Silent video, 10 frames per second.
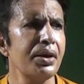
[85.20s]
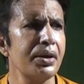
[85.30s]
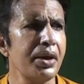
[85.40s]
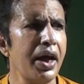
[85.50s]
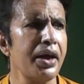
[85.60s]

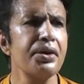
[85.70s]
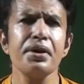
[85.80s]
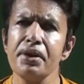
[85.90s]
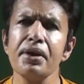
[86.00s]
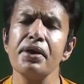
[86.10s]

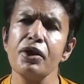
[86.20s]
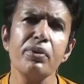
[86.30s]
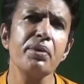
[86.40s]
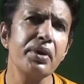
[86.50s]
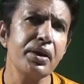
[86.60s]
that they are
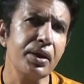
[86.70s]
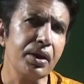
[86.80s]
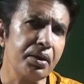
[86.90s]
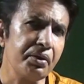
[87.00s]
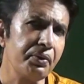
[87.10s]
human
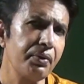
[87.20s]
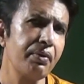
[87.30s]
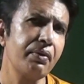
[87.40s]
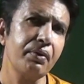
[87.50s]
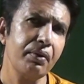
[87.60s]

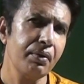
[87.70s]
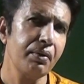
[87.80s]
beings.